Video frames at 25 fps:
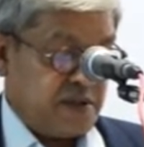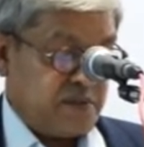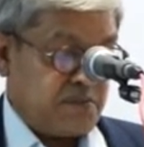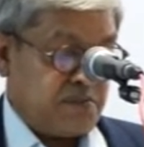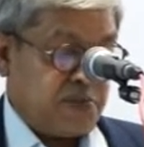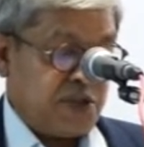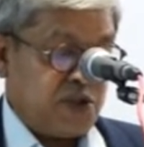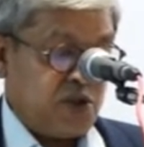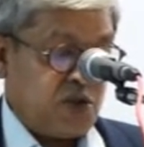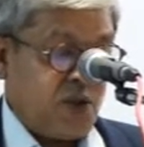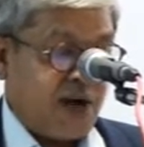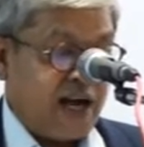
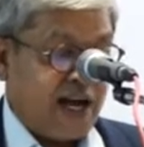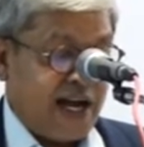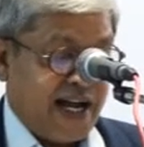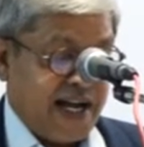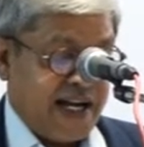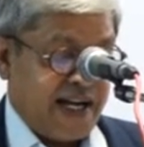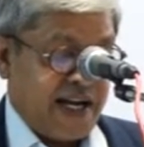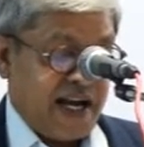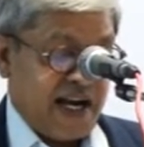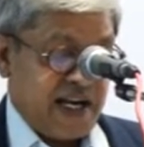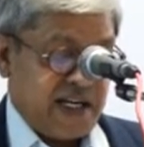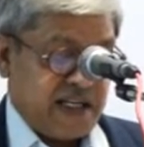but to
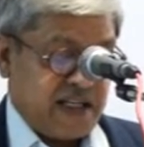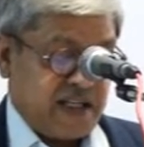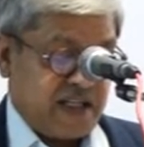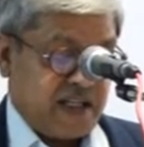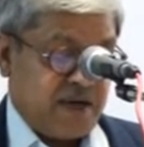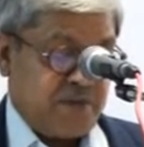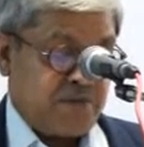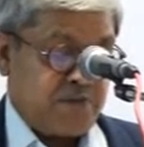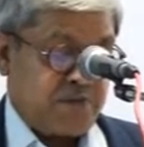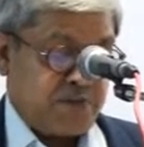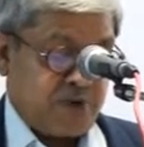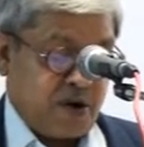highlight the
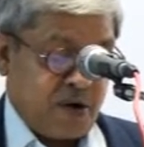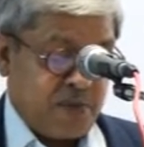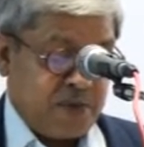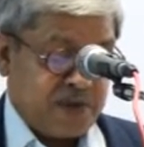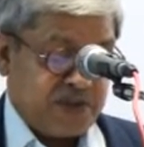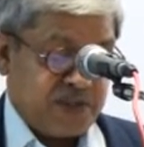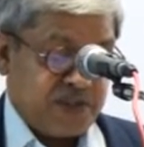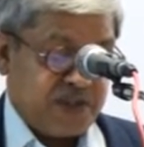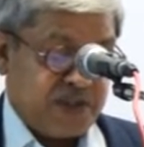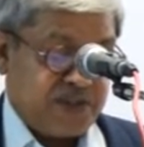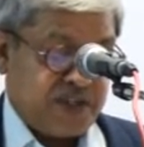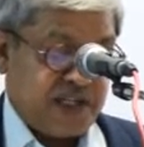
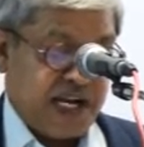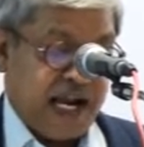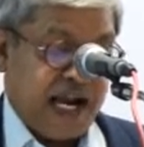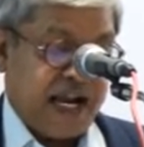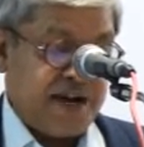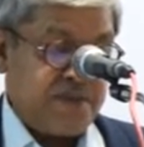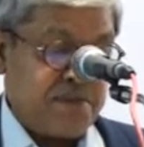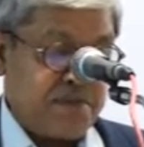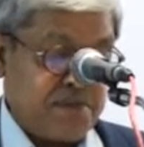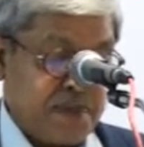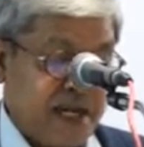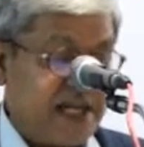promises
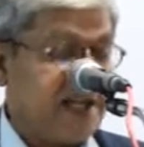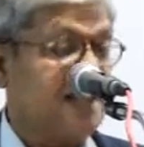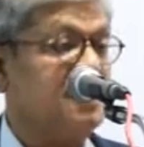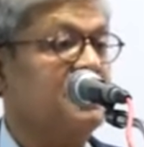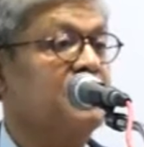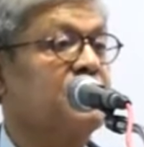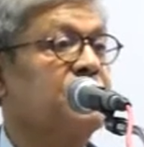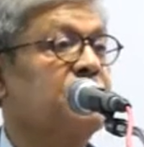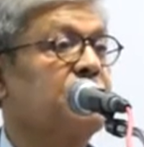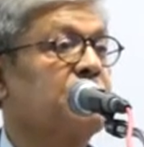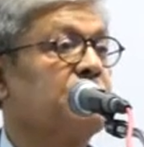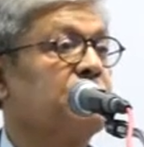and
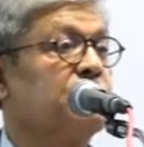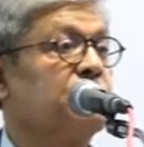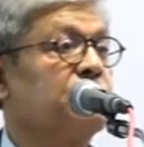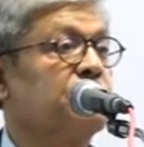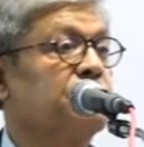perils